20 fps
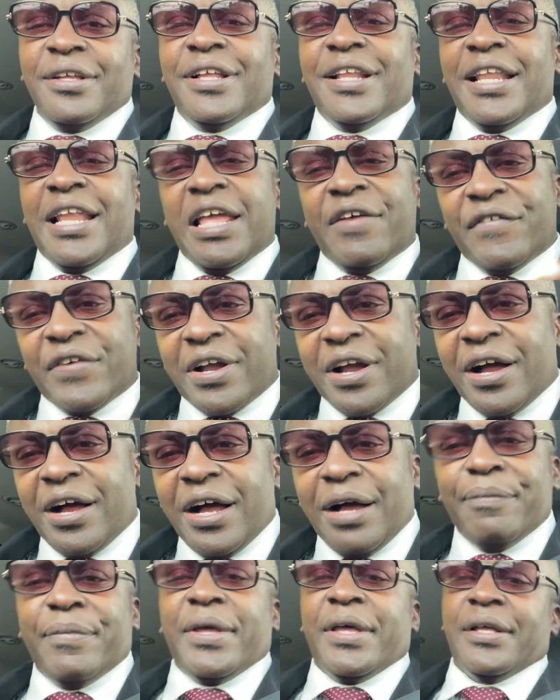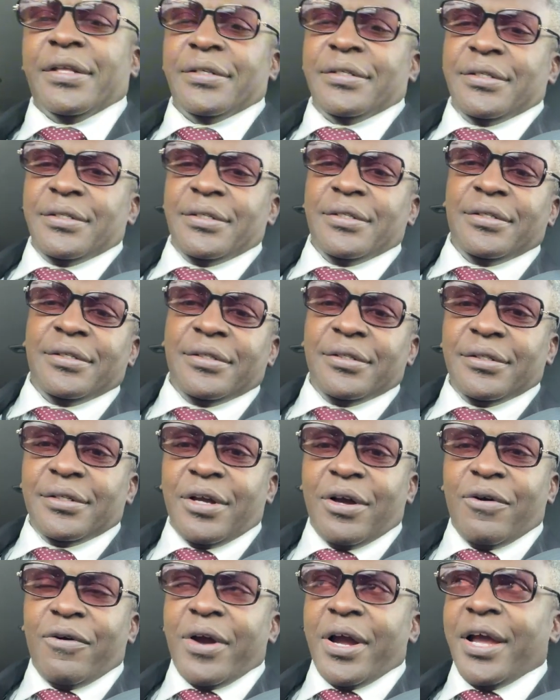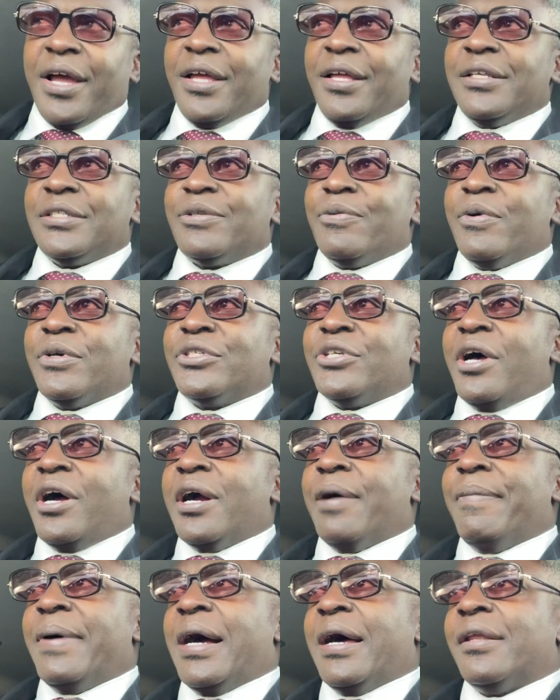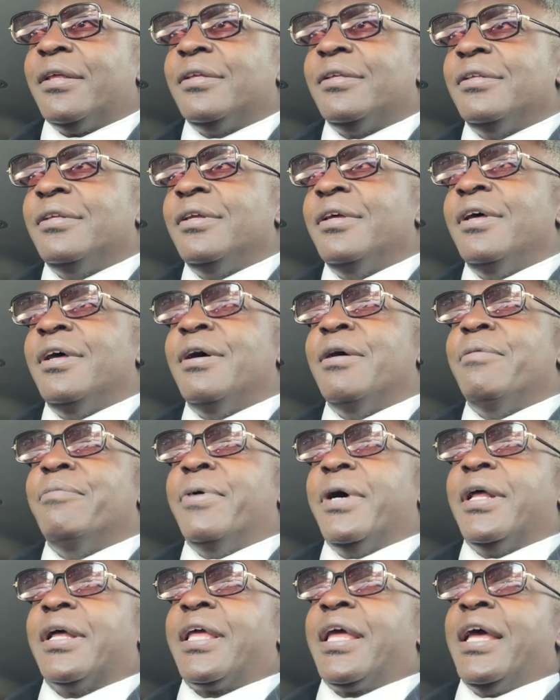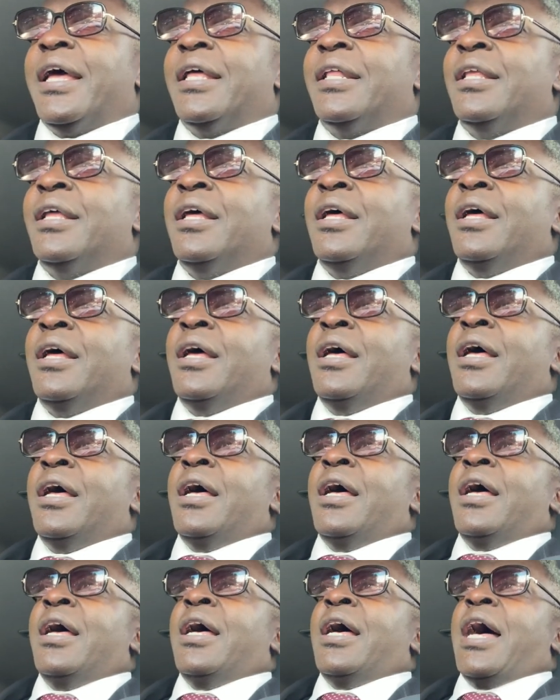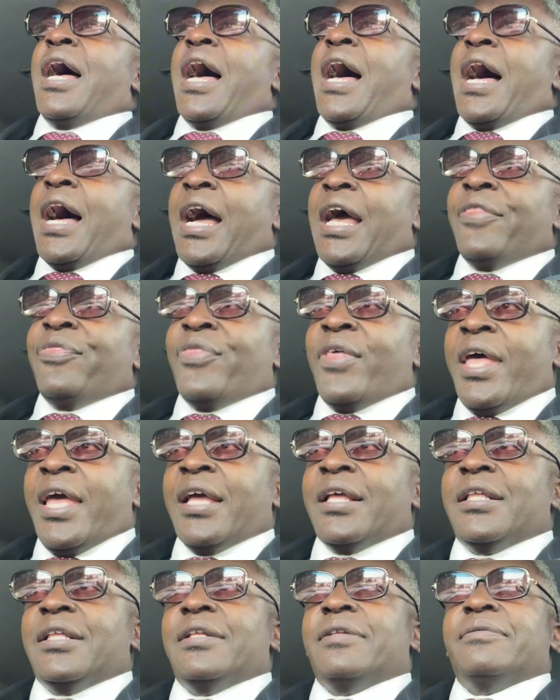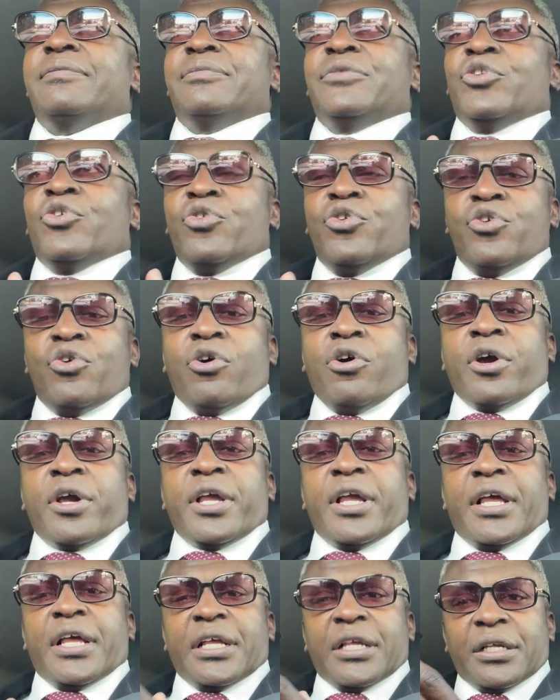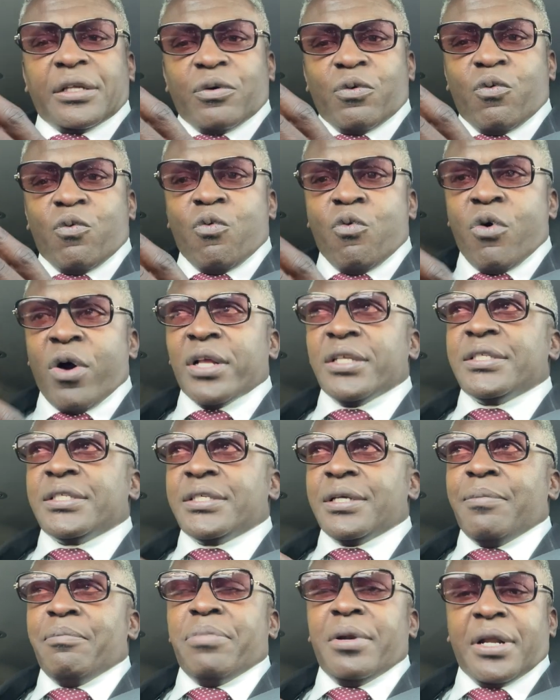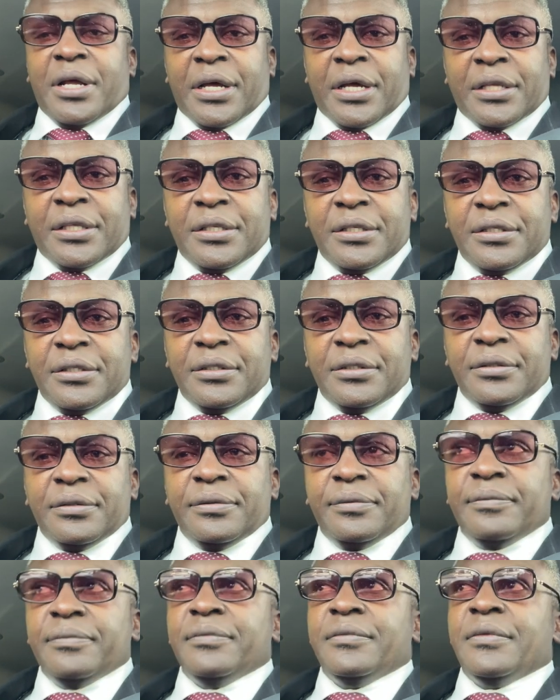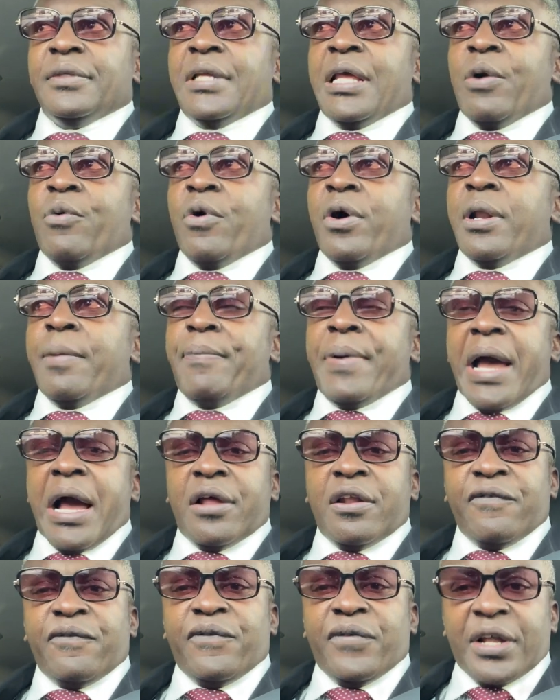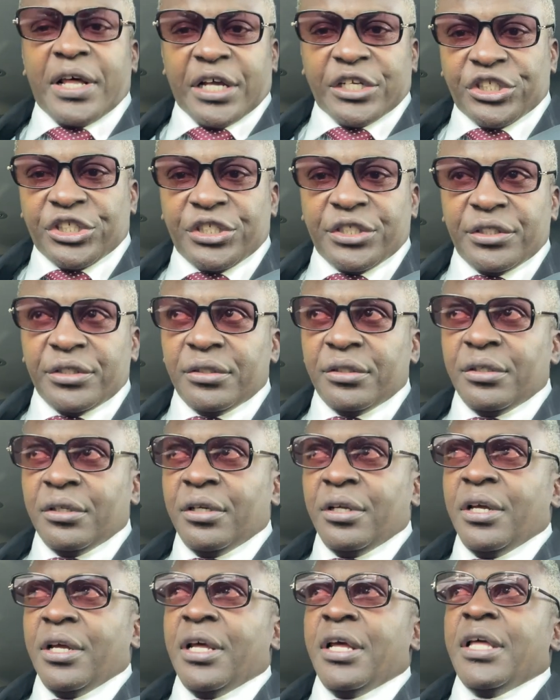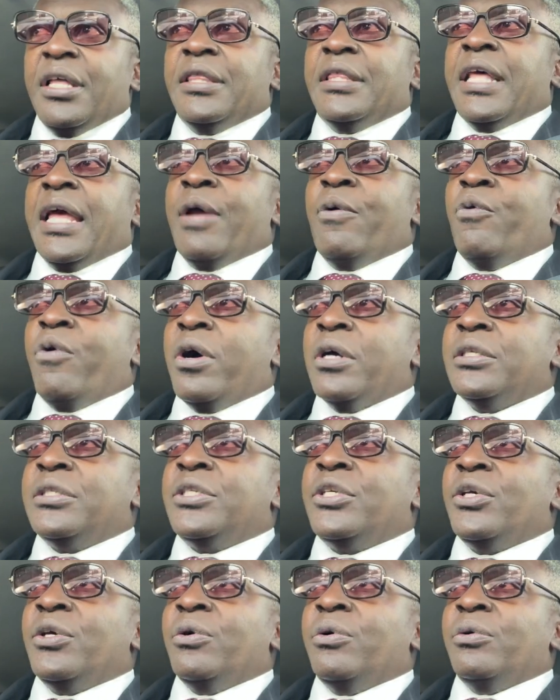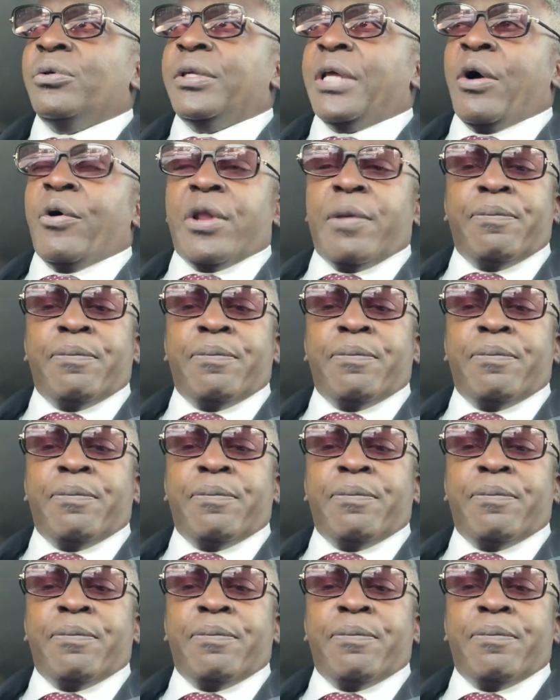leave a comment. All right. So we can talk about it. But again, I think New York wants some blood. They want a pound of flesh. They want to, they already